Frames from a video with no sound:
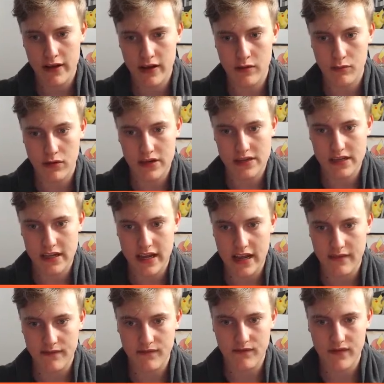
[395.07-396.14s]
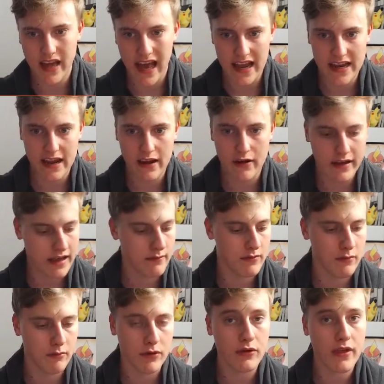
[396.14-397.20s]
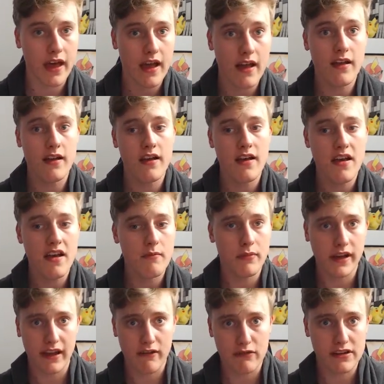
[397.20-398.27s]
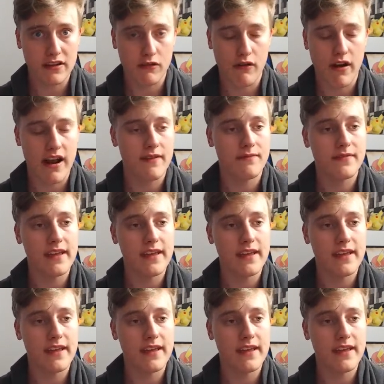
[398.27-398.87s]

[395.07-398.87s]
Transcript: You can press delete and it would keep the blue there but get rid of the grey.